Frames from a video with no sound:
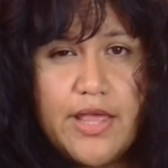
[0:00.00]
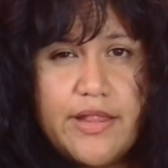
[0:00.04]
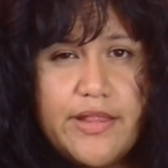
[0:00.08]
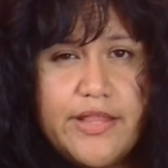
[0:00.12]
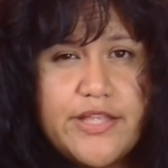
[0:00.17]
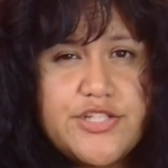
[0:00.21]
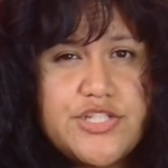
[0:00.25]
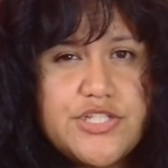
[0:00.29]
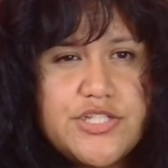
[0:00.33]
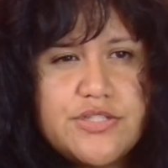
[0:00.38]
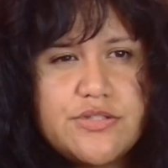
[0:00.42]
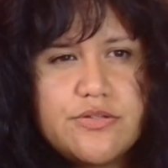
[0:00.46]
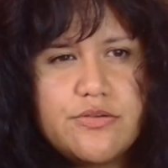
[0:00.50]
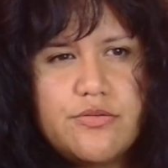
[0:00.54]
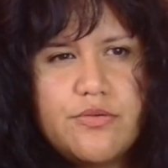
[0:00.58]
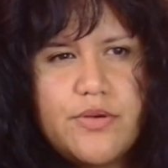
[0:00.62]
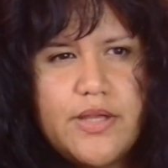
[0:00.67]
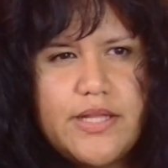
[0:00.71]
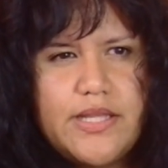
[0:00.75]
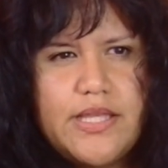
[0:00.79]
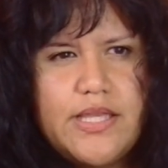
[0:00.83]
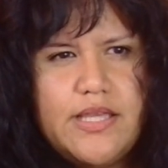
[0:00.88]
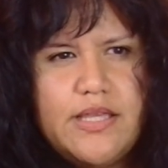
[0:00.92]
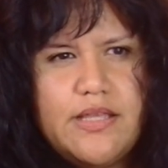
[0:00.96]
Like, she's
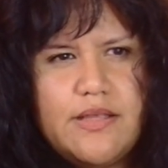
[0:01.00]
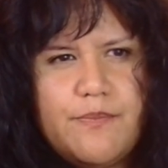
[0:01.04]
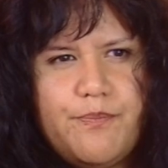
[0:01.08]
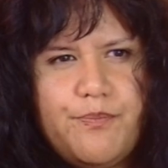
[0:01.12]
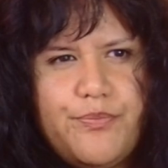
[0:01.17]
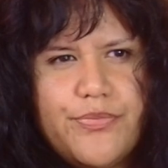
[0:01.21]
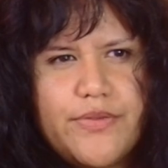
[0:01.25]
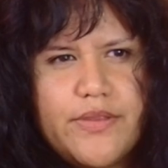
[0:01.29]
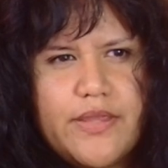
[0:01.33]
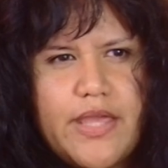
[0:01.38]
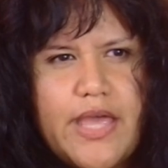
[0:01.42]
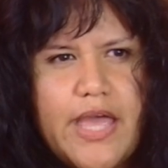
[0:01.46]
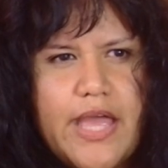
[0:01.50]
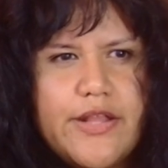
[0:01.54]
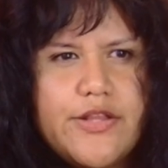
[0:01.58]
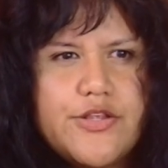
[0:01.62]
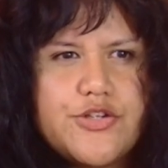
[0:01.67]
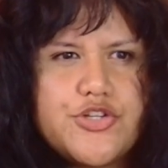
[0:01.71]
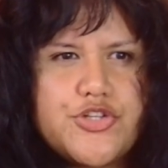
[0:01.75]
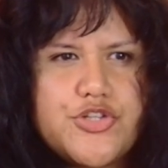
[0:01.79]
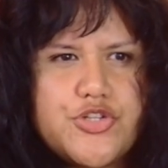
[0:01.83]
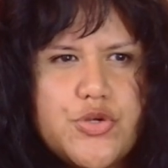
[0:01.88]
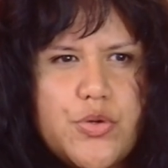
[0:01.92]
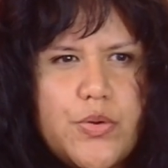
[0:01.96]
already kind
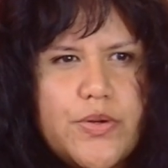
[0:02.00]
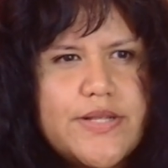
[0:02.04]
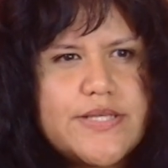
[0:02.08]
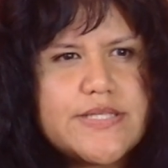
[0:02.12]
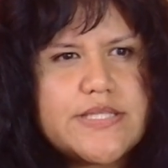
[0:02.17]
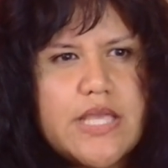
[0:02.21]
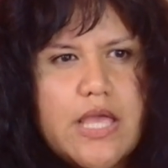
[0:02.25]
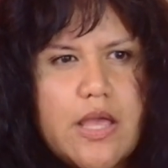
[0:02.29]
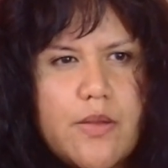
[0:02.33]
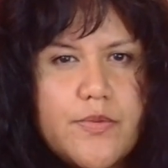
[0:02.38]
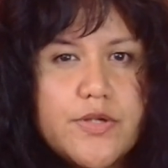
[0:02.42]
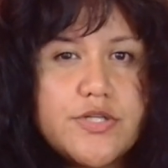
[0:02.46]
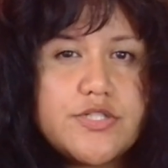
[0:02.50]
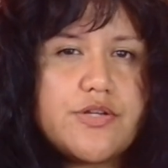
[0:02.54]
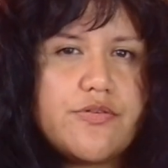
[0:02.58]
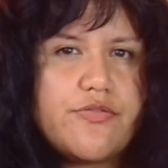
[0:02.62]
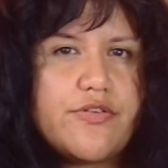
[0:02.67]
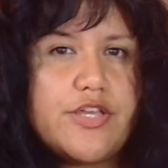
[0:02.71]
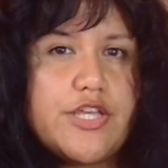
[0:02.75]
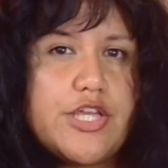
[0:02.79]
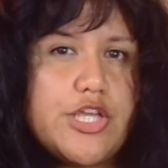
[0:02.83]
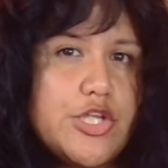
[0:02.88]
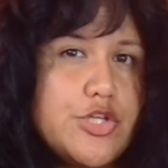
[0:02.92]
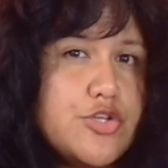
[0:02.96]
of shown us how much of
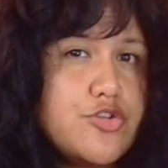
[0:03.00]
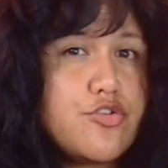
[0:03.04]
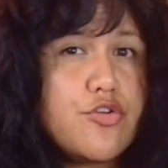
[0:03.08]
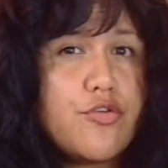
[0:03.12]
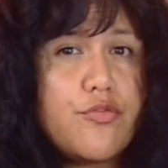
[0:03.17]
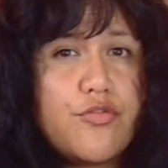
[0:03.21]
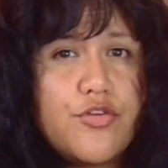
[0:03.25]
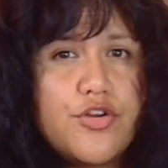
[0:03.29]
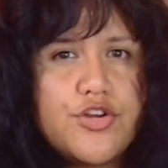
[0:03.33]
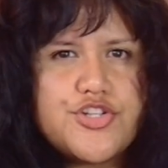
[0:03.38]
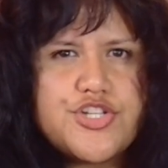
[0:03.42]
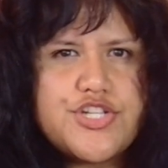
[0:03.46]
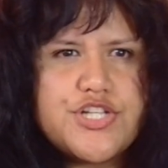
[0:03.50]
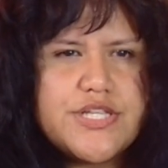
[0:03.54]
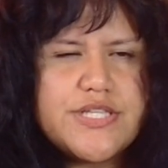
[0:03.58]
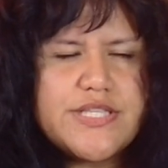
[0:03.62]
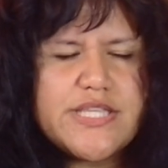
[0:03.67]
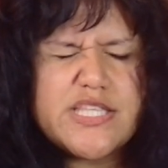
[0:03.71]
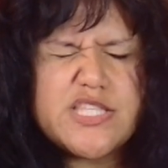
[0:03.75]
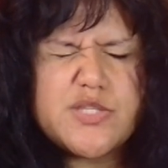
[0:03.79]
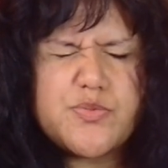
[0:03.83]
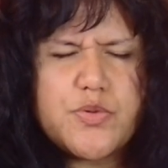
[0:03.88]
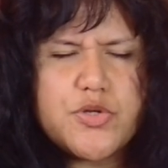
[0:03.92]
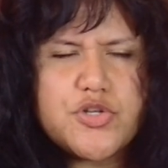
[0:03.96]
an introvert she is,
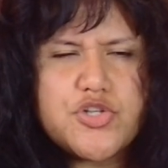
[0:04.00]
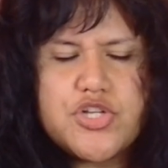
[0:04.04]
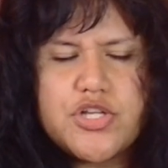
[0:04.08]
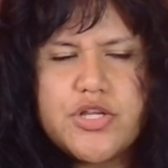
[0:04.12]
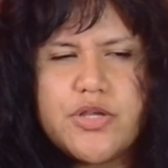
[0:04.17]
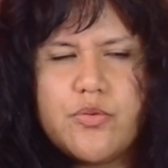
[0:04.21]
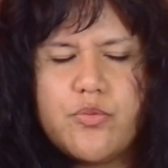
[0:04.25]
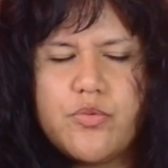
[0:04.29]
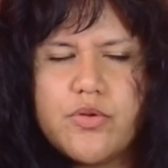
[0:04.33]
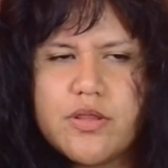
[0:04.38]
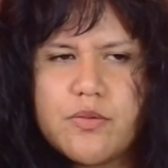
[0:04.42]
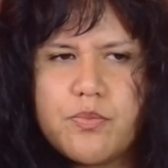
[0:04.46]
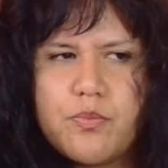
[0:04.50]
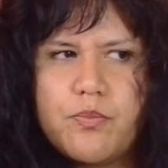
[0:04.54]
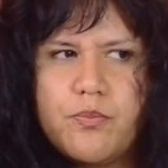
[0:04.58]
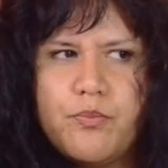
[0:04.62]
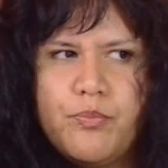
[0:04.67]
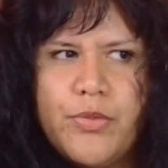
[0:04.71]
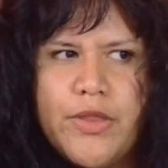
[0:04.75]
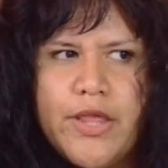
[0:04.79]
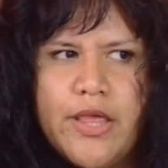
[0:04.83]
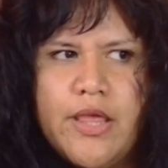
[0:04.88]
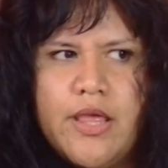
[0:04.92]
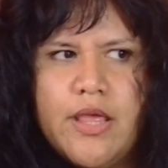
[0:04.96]
especially with
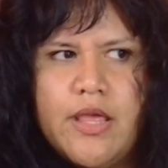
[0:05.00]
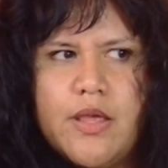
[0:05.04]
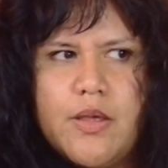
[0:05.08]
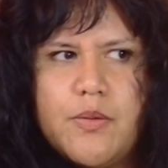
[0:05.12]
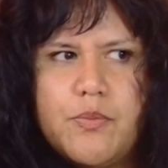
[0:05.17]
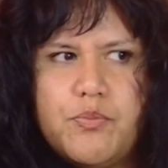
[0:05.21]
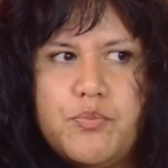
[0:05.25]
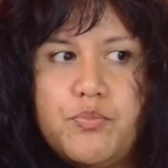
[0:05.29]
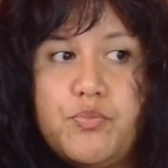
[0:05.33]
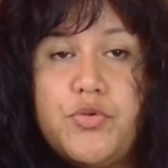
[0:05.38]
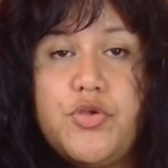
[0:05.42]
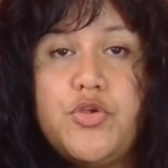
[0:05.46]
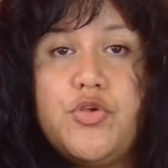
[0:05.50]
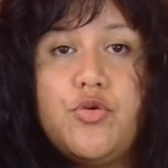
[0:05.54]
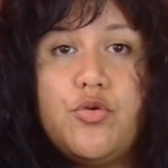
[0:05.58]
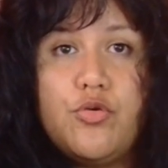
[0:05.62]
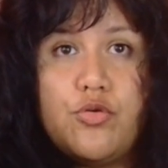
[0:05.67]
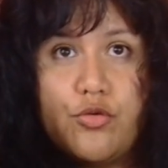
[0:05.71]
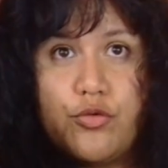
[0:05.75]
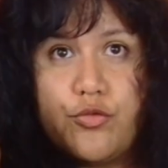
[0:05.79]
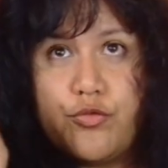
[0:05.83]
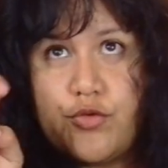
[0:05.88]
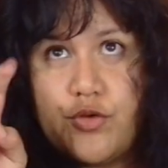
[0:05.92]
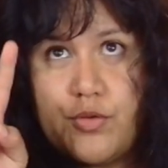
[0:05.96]

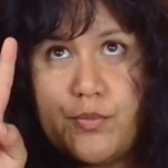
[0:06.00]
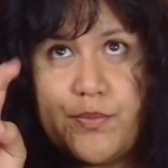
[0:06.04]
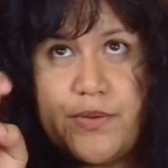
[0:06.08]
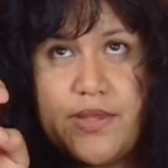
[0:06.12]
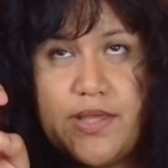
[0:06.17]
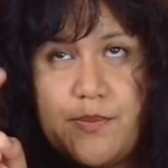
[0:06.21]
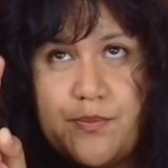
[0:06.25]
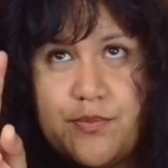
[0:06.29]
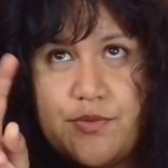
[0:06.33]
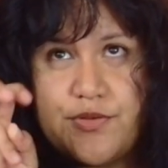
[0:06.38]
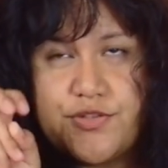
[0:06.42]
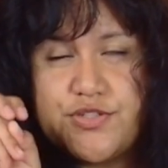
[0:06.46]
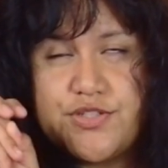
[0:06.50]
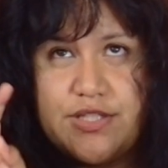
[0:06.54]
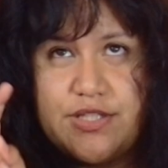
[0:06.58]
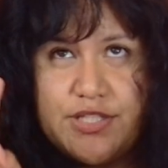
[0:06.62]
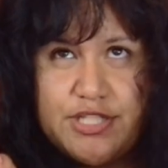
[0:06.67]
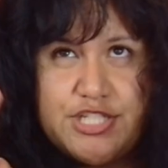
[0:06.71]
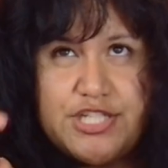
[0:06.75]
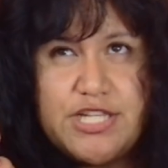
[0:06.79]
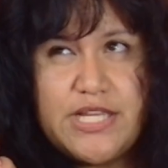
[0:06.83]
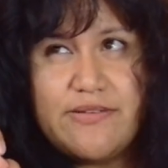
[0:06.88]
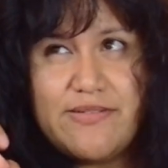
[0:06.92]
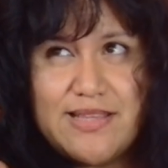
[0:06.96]
beautiful people. So
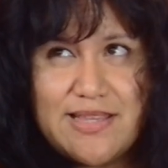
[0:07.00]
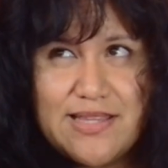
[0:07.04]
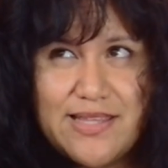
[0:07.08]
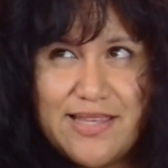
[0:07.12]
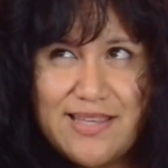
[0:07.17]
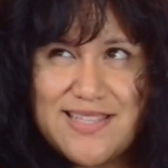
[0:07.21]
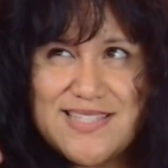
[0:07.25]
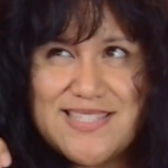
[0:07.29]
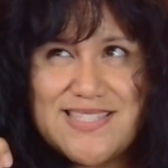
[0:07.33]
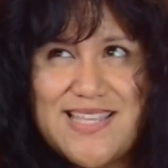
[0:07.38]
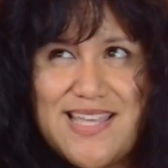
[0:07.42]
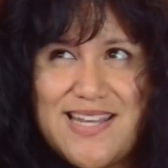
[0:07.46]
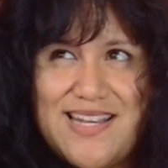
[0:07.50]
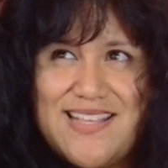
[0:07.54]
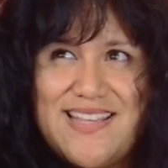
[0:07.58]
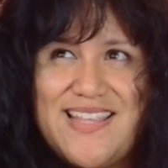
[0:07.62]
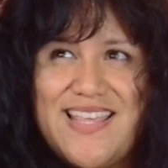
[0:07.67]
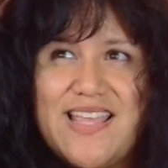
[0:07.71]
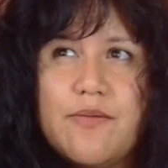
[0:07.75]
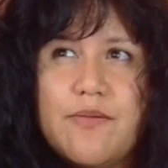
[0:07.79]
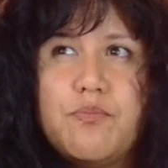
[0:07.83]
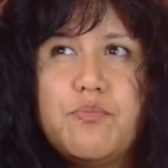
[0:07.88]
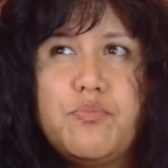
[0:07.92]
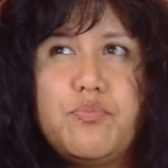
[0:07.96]
she even like said it,
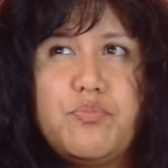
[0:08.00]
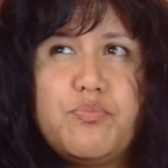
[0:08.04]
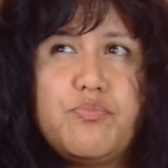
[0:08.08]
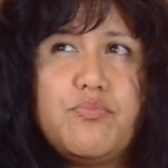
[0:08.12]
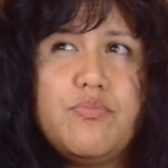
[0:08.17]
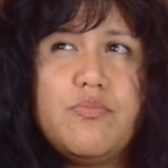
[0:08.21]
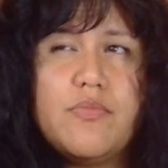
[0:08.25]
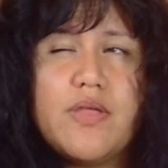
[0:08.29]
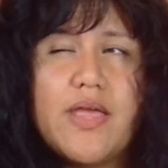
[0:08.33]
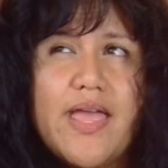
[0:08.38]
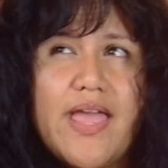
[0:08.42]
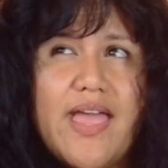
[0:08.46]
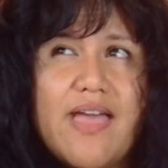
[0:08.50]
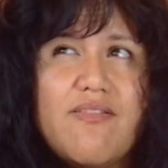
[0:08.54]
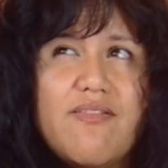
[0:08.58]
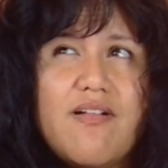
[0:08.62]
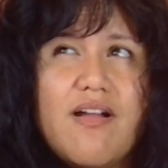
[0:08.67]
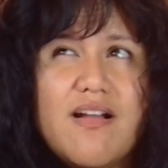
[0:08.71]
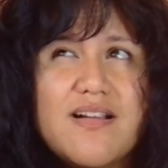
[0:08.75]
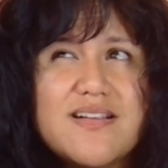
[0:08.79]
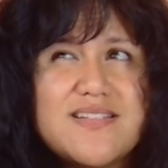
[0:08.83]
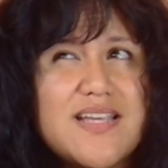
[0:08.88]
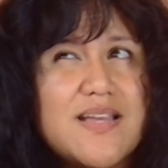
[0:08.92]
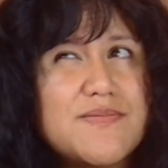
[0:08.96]
like, I have a
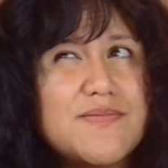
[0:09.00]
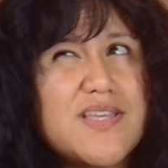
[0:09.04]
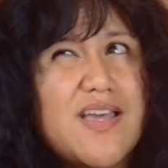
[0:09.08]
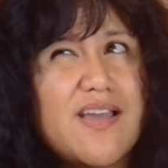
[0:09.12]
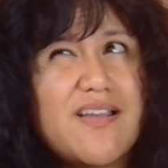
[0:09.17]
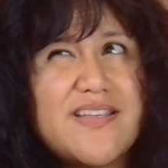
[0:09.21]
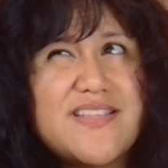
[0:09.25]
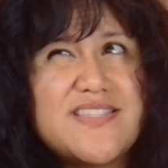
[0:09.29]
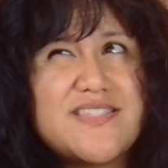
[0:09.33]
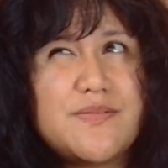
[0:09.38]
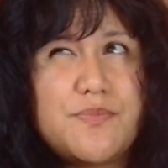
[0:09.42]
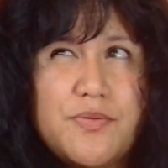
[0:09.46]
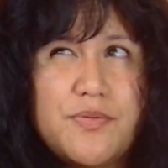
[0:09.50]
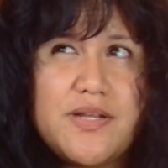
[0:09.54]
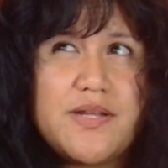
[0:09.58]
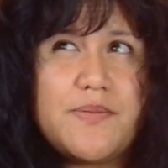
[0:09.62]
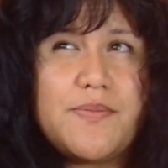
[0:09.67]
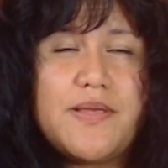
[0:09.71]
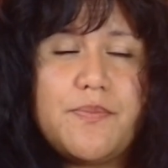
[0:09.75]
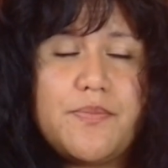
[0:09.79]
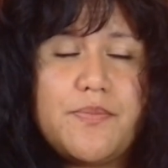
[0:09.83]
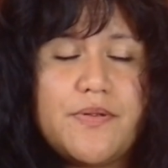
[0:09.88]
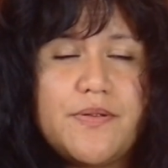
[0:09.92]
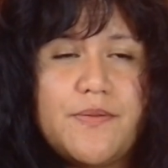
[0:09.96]
hard time talking to pretty
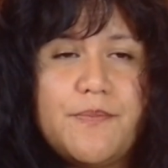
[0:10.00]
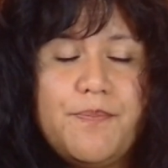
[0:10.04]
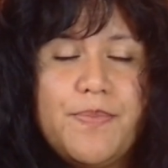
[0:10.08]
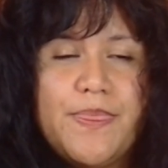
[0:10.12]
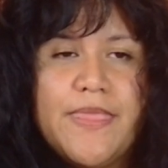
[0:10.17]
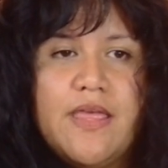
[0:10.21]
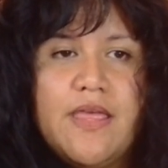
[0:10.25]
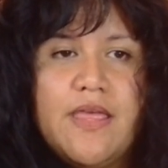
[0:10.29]
people.